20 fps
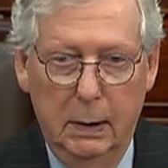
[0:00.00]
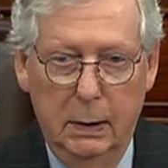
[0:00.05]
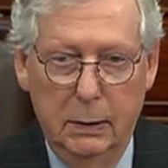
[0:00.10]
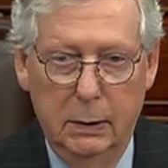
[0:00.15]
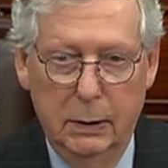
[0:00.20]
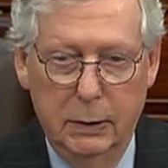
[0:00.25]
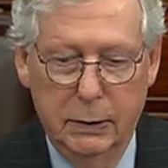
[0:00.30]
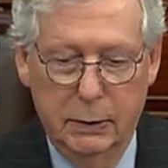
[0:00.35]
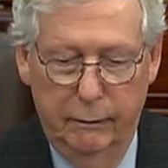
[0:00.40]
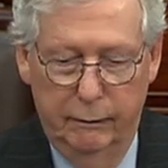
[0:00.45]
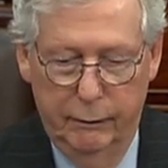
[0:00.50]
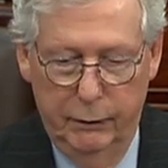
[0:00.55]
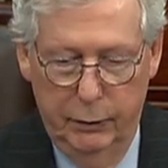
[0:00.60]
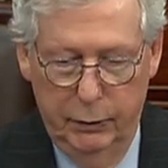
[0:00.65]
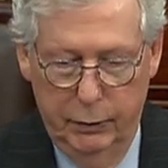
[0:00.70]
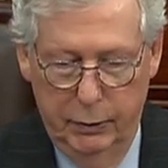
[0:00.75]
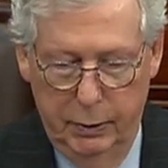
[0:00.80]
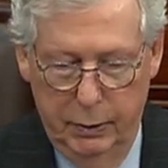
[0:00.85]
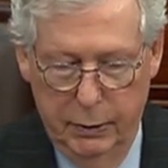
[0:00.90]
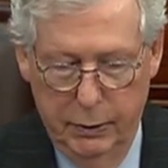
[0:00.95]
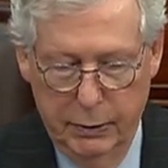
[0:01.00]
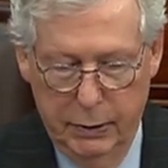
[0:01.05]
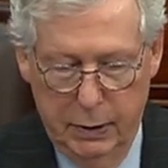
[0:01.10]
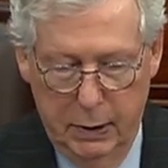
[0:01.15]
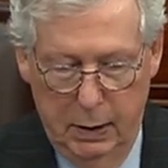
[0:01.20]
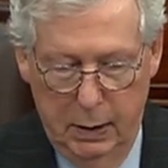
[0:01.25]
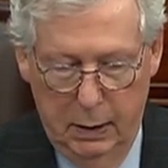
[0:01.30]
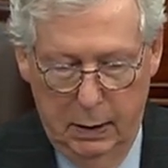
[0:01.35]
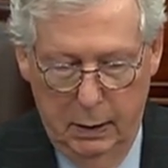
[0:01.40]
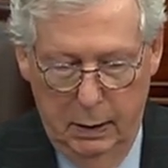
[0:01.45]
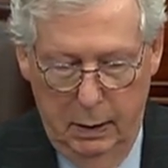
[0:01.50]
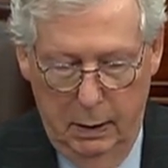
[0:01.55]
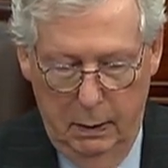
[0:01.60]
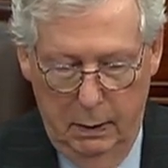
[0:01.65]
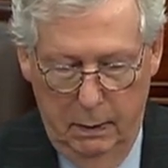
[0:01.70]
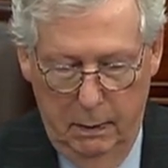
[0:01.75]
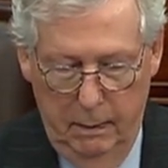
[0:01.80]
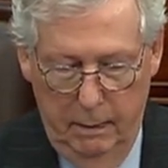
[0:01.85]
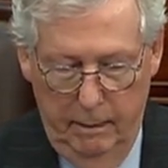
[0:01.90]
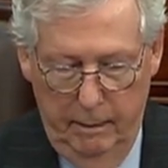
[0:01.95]
just a few years
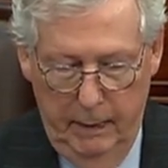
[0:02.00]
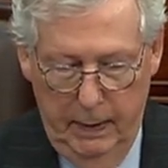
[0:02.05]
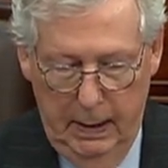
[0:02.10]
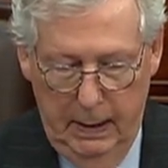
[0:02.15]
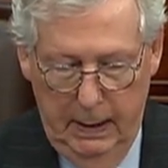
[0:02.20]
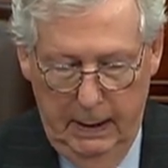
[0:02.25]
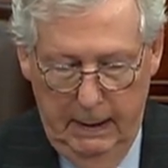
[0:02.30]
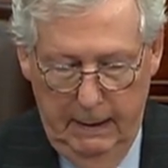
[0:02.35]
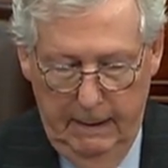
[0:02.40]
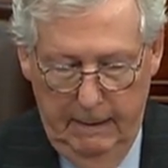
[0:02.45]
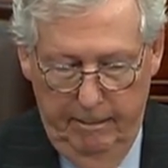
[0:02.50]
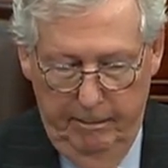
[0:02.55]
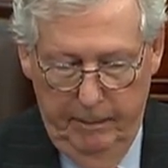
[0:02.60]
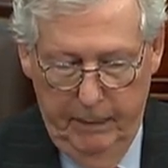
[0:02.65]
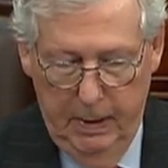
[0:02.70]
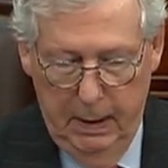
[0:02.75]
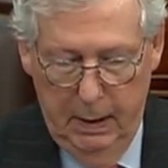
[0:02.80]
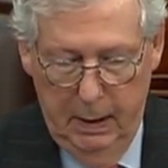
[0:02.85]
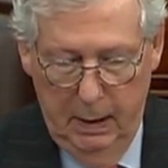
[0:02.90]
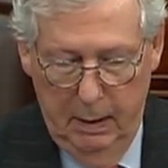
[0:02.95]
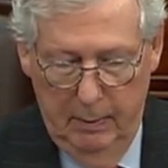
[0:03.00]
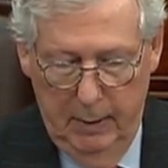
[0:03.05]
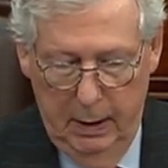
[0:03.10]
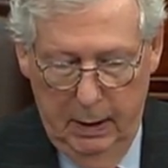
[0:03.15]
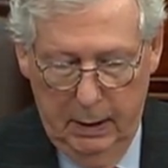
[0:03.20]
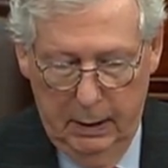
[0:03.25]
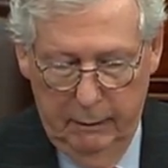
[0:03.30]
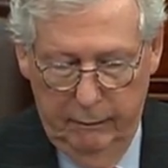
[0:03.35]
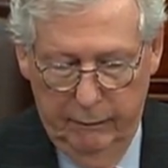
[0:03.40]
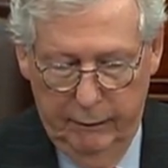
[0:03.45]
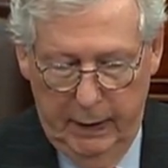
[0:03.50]
ago. American